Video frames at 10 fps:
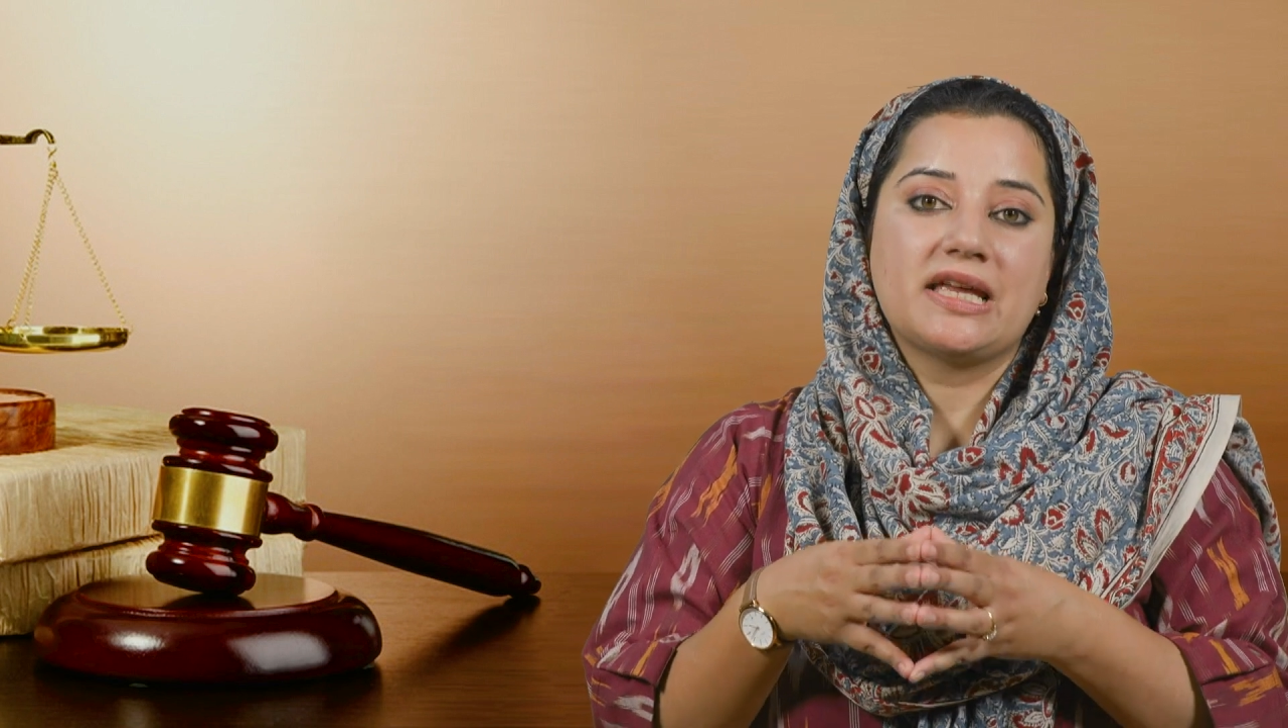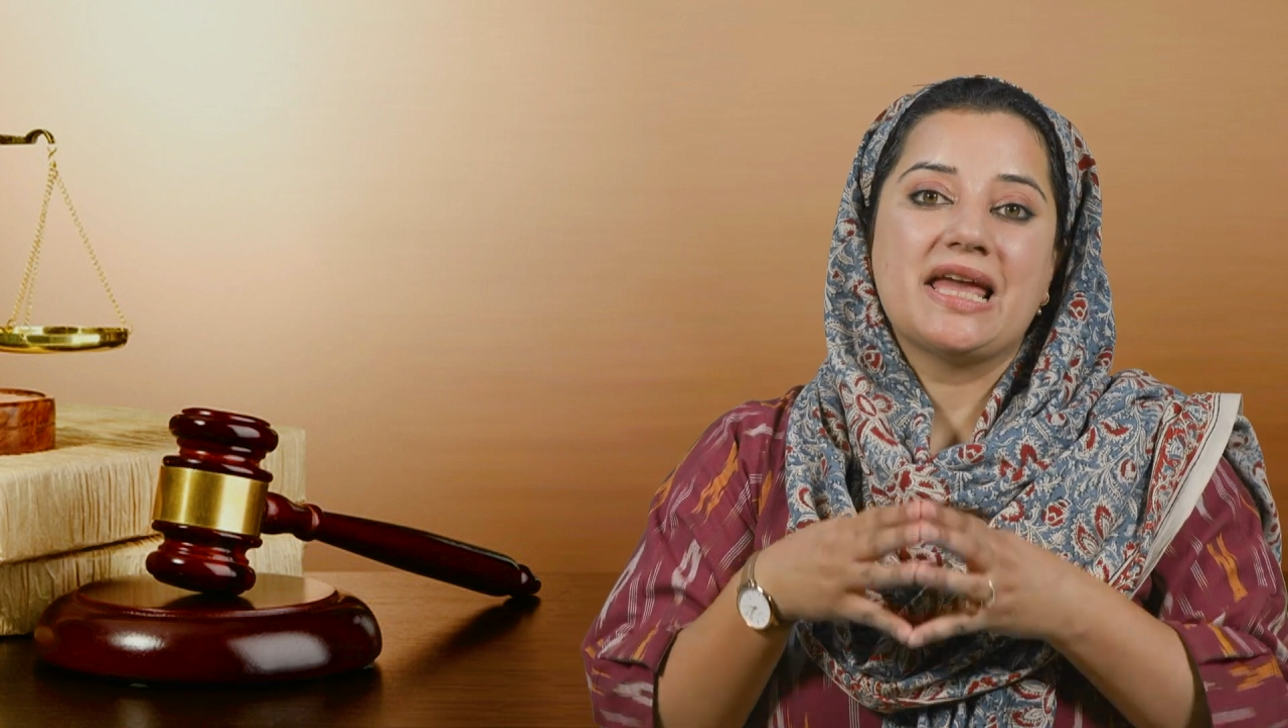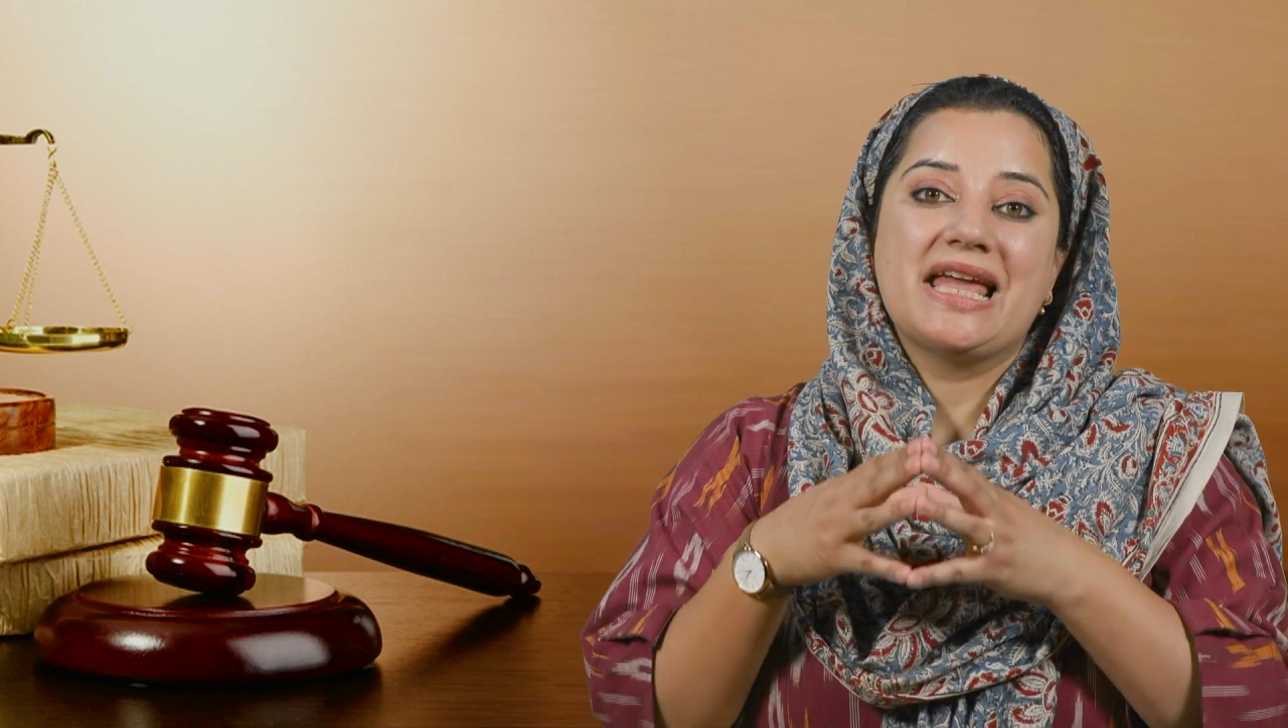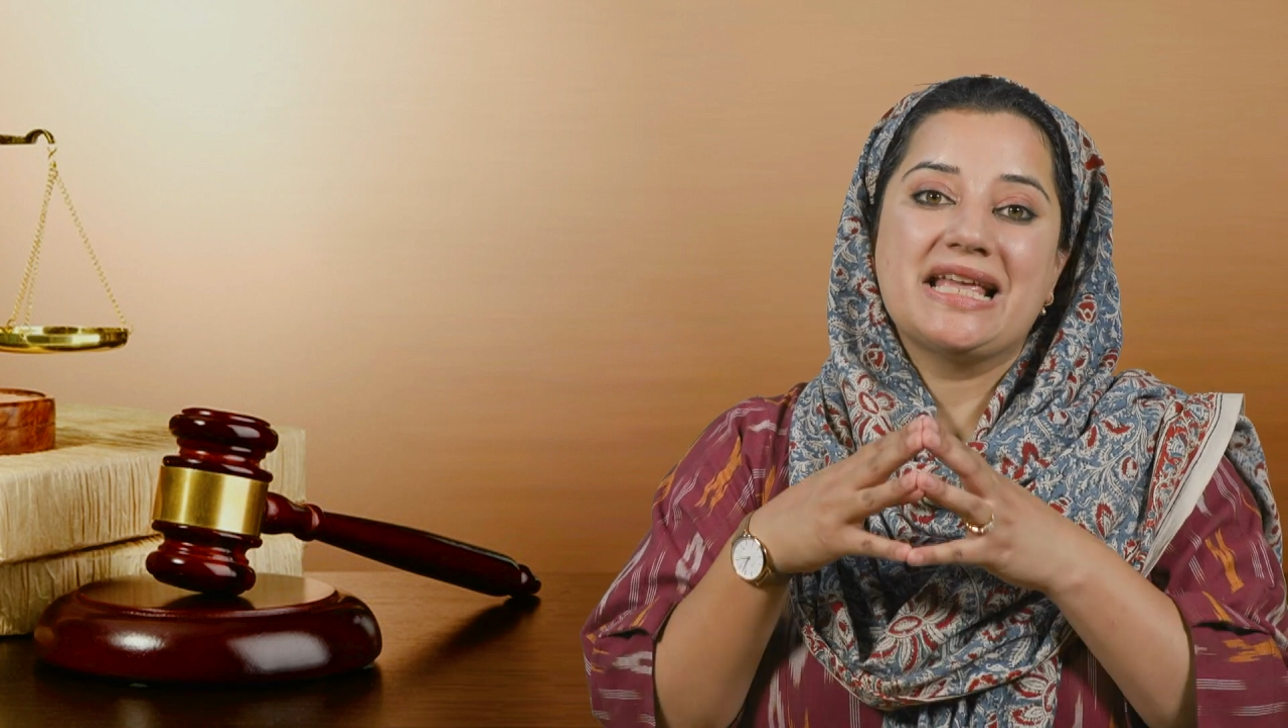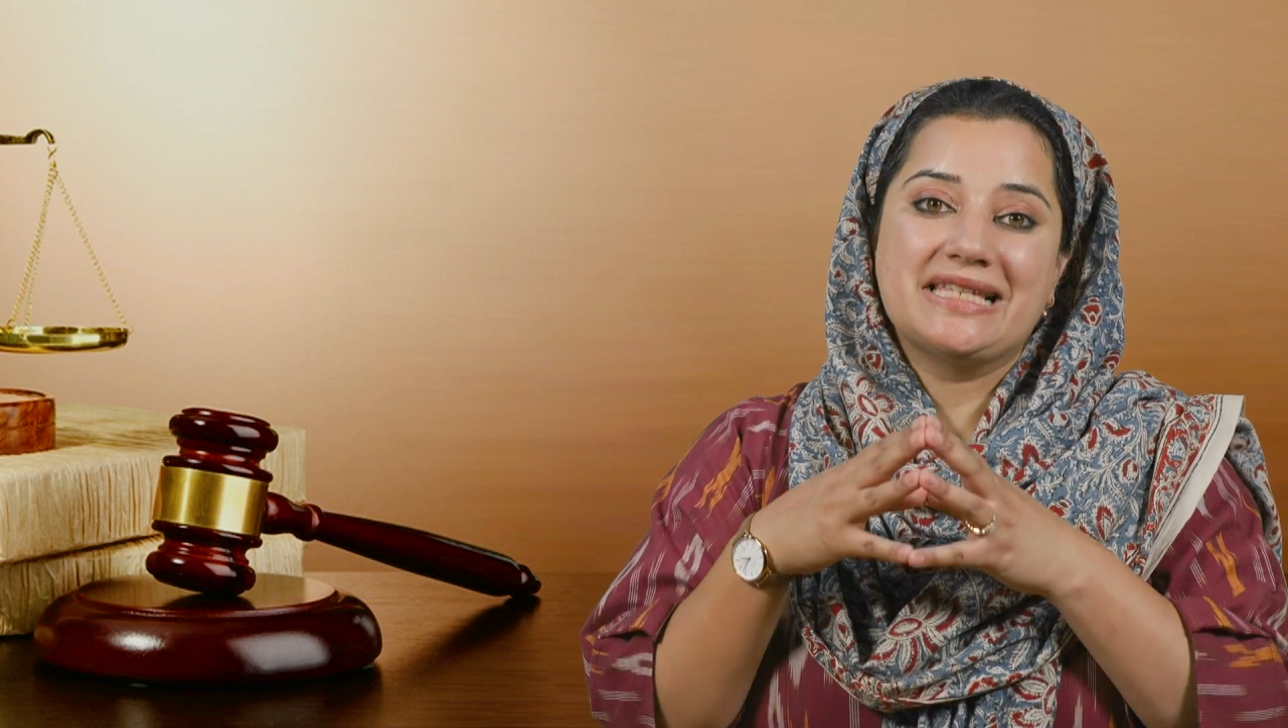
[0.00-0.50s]

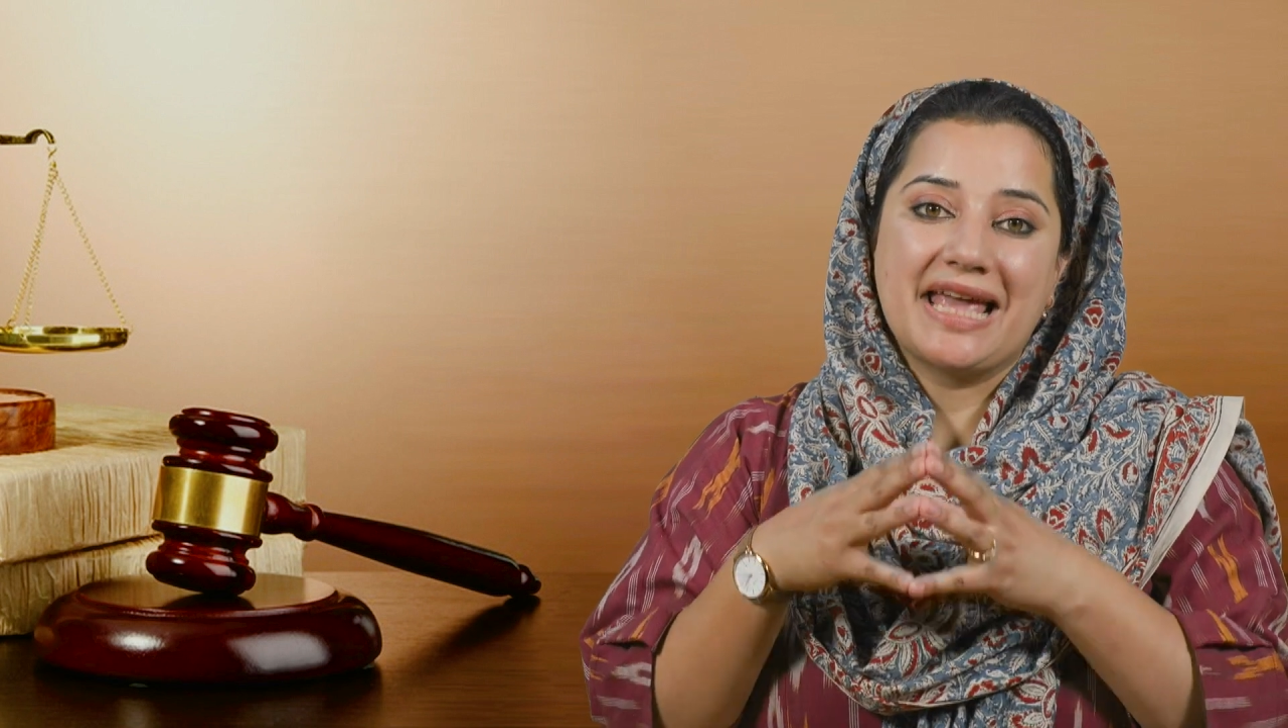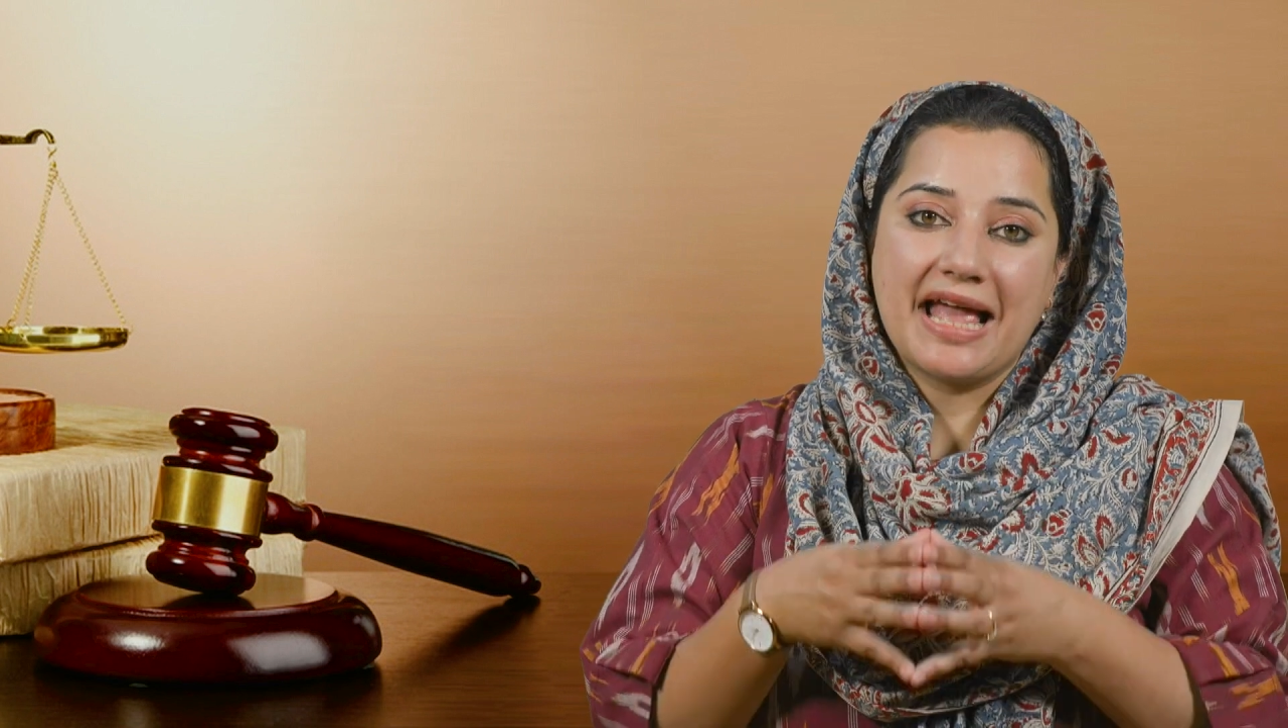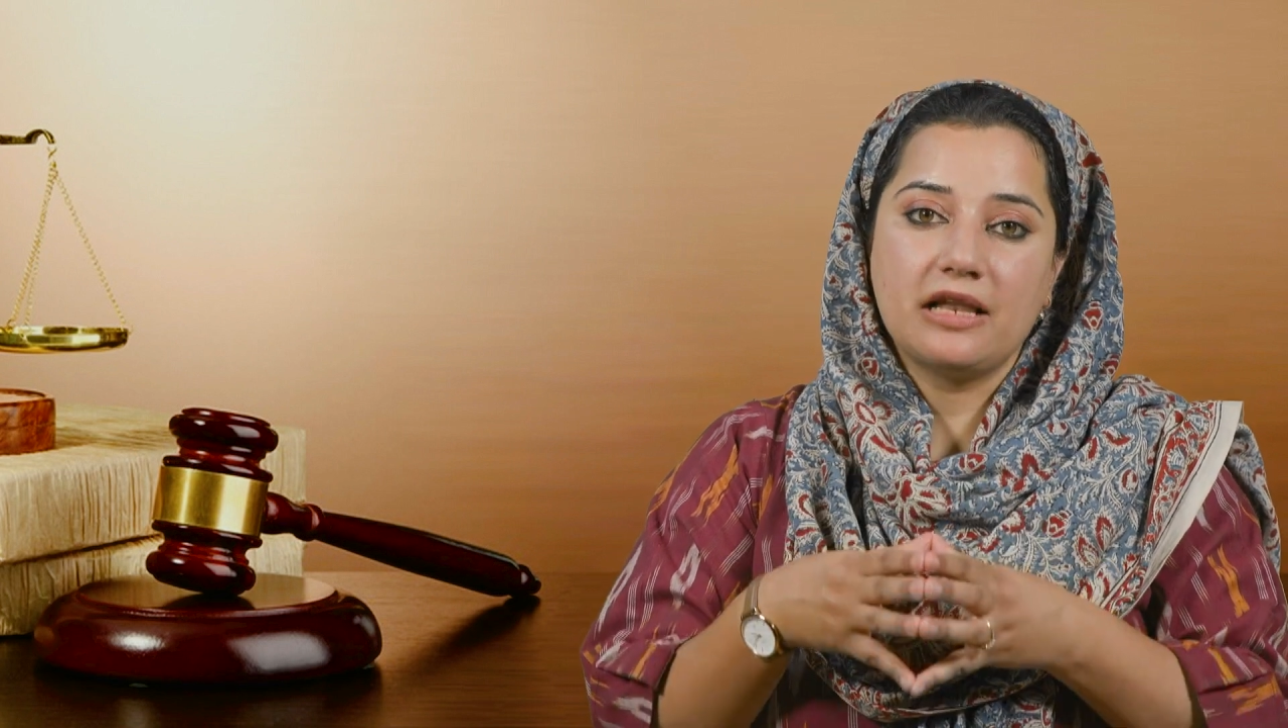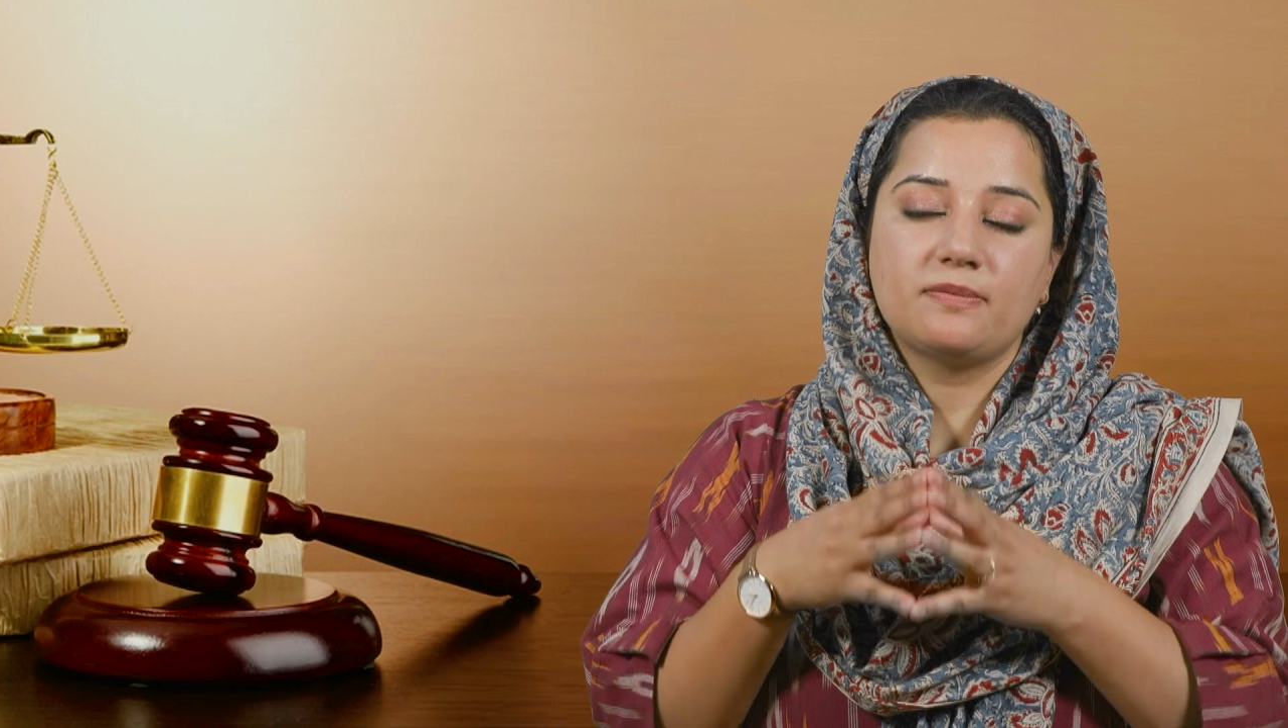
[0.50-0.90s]
is held